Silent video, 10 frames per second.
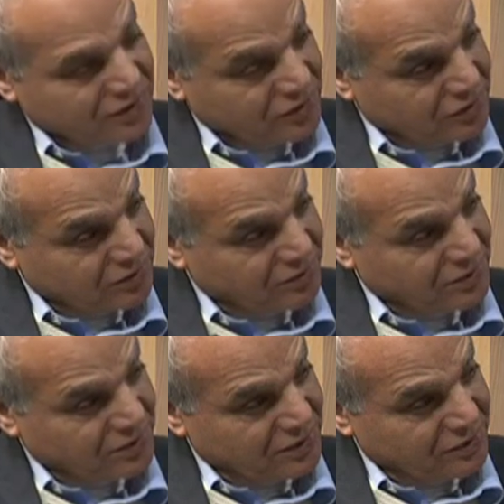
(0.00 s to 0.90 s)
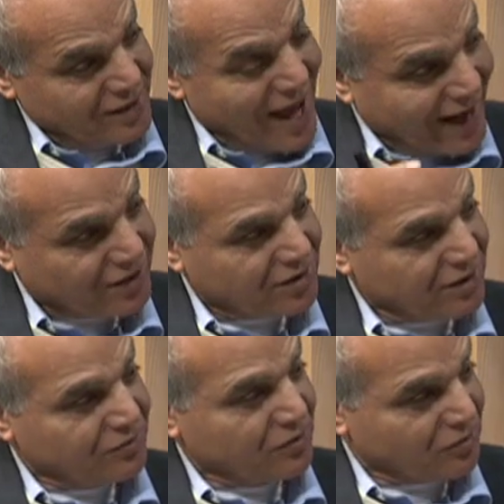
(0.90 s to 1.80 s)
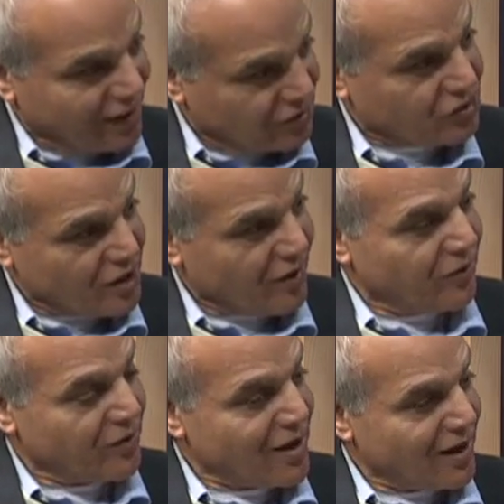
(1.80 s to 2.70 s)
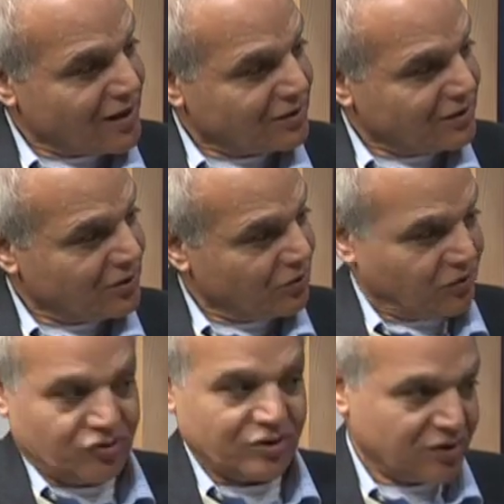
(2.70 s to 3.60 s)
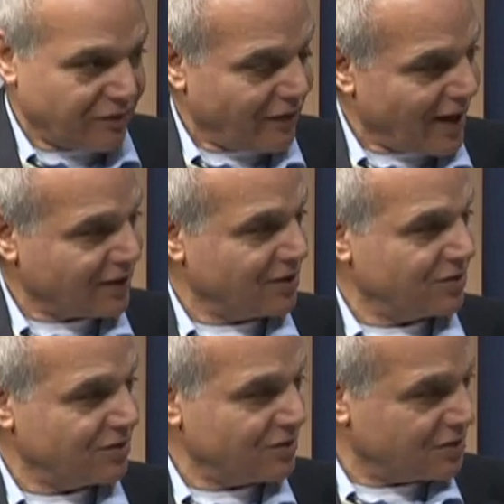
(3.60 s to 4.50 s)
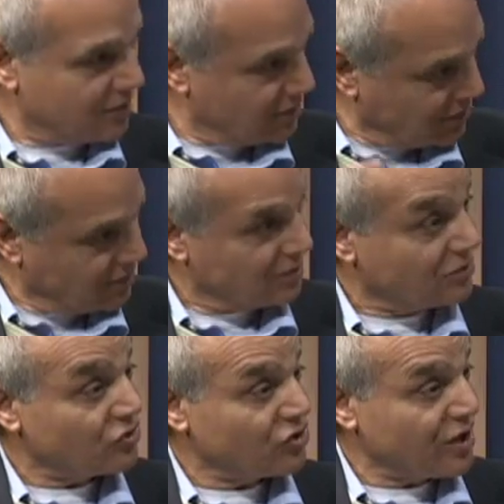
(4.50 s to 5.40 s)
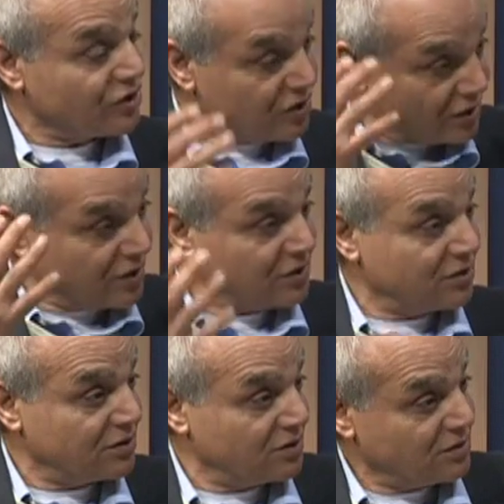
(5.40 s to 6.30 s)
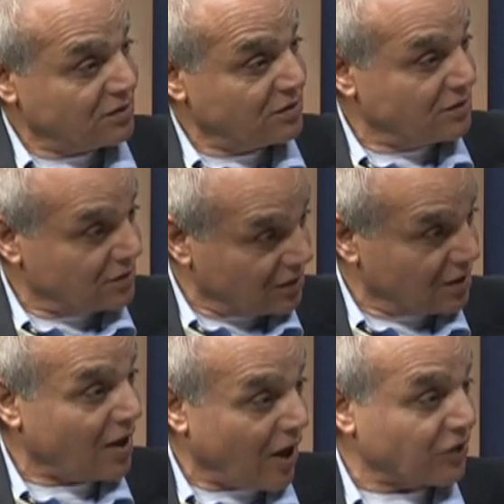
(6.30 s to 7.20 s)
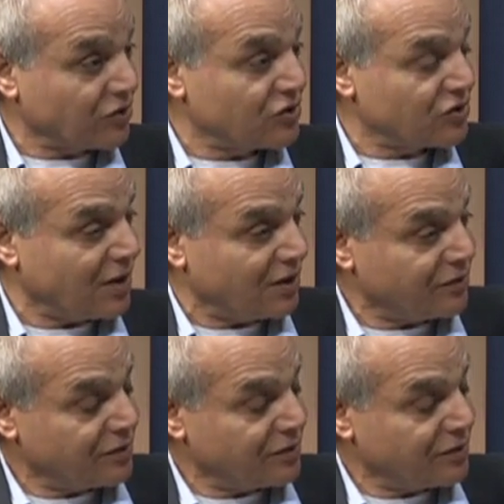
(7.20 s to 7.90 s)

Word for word: it, uh, you know, be active to try to change the reality, or to just reflect it, or to change it in, in art itself?